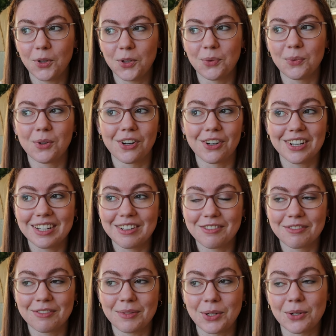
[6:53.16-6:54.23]
you got it
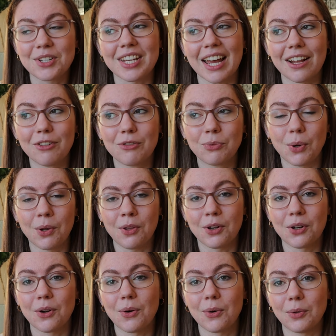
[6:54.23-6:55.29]
yourself with
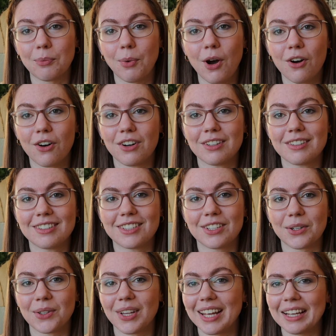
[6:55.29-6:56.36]
your own paw,
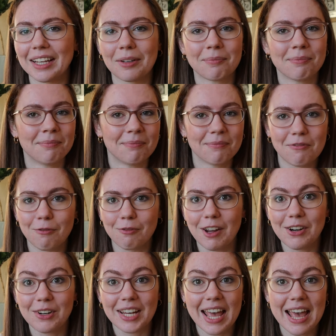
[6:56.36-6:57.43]
so like,
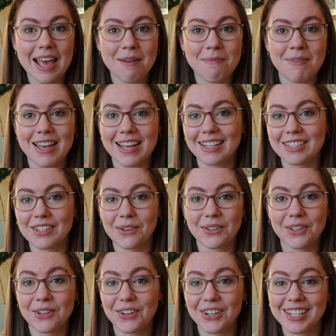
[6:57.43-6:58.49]
fair game, it's all
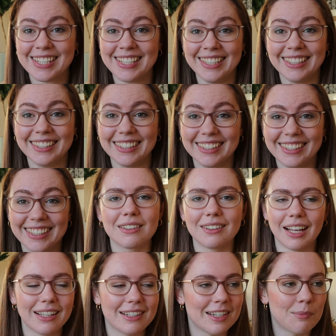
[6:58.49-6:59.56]
yours.
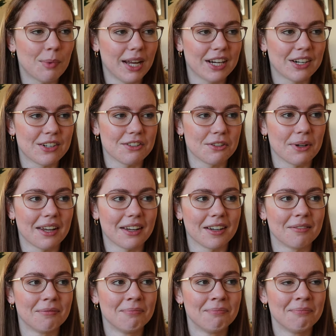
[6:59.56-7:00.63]
Delighted by her
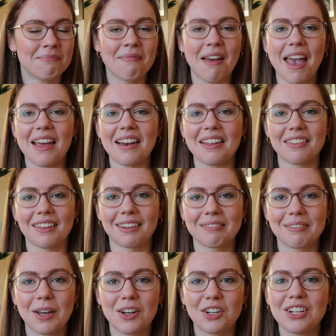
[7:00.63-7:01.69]
doing anything.
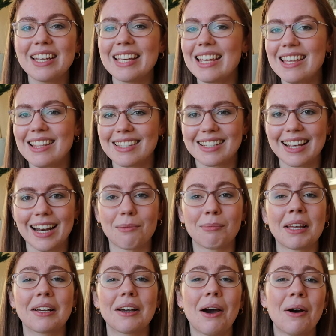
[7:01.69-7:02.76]
She eats and I'm
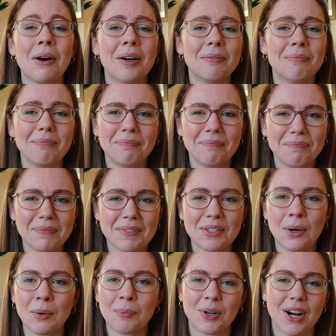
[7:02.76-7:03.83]
like, oh,
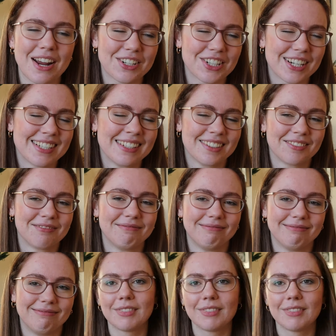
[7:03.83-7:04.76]
so precious.